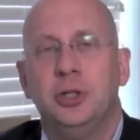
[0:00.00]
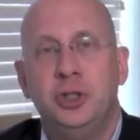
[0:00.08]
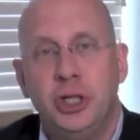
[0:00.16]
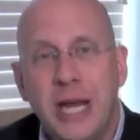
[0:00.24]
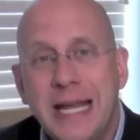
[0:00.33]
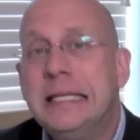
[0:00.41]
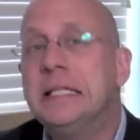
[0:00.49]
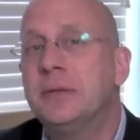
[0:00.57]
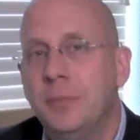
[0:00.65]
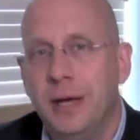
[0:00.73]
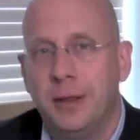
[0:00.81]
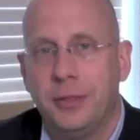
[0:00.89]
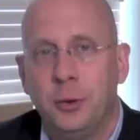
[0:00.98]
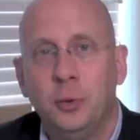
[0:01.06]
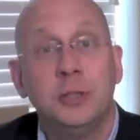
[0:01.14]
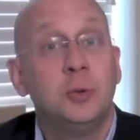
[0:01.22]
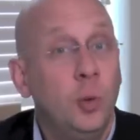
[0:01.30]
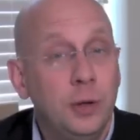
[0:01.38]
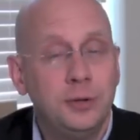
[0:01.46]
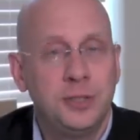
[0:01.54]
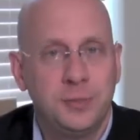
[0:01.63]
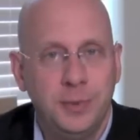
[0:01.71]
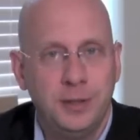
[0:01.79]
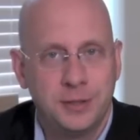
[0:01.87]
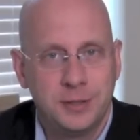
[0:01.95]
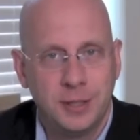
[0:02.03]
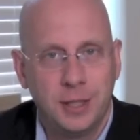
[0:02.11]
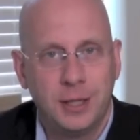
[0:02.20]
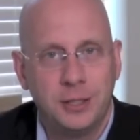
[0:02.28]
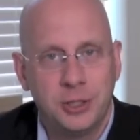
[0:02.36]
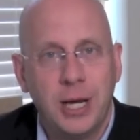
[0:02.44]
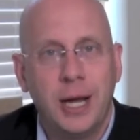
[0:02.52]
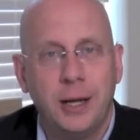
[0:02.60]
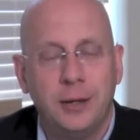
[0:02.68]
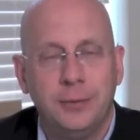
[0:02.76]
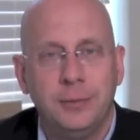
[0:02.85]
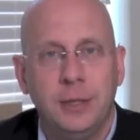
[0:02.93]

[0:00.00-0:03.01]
Jay Smith, who is Will Smith's child,